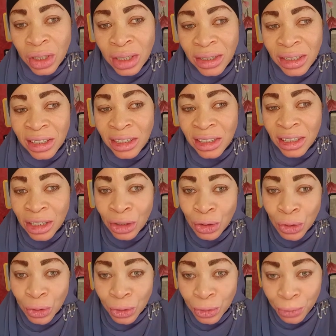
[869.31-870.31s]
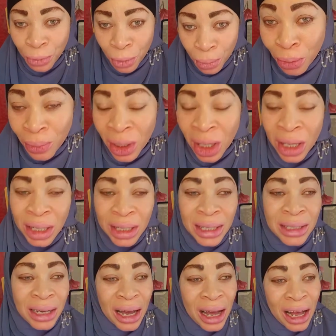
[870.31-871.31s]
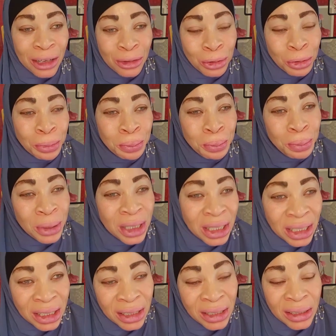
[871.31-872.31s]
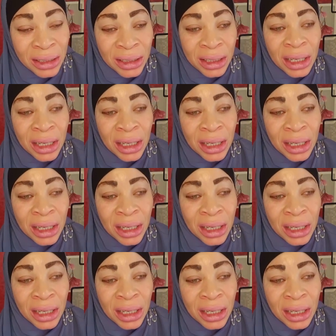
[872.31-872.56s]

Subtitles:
it in the reduced form. It has to be